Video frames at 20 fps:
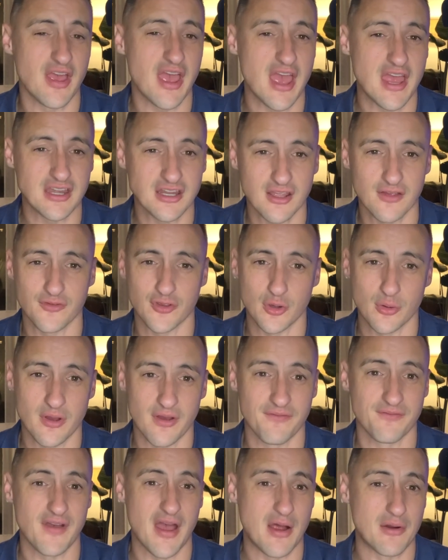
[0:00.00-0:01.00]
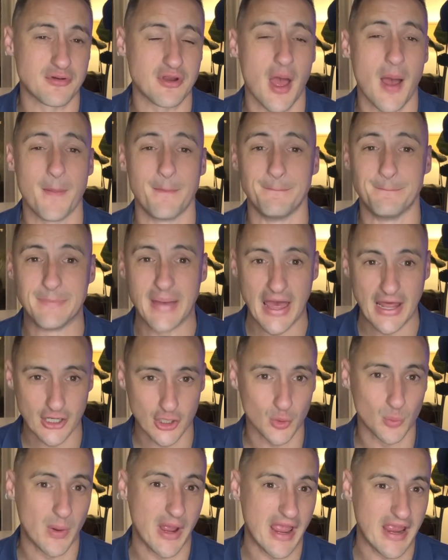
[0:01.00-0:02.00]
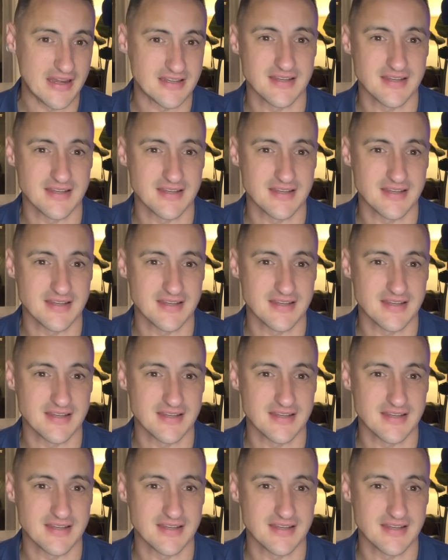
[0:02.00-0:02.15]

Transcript: any of you have found a better way